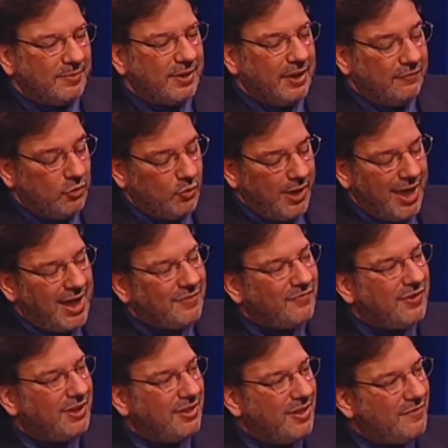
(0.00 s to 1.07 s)
if you can't
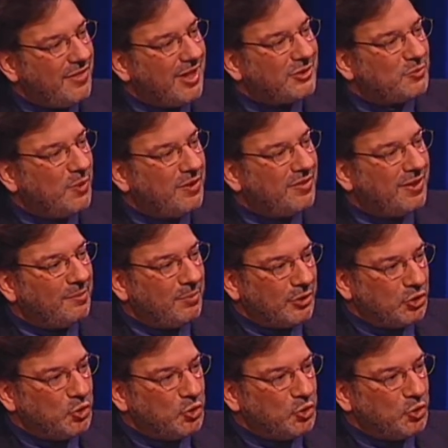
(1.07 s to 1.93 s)
feel love, that's one thing, but